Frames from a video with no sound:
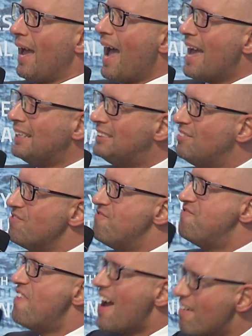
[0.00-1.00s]
And
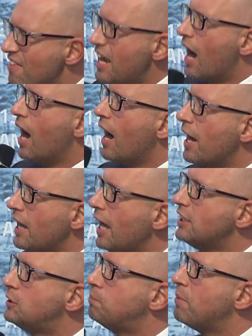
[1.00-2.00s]
very high
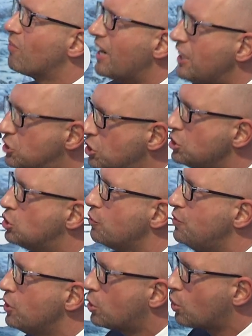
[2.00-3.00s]
aspirations
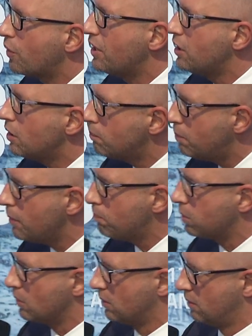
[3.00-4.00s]
of Ukrainian
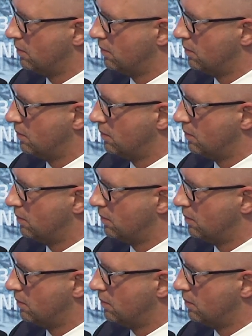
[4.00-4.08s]
people.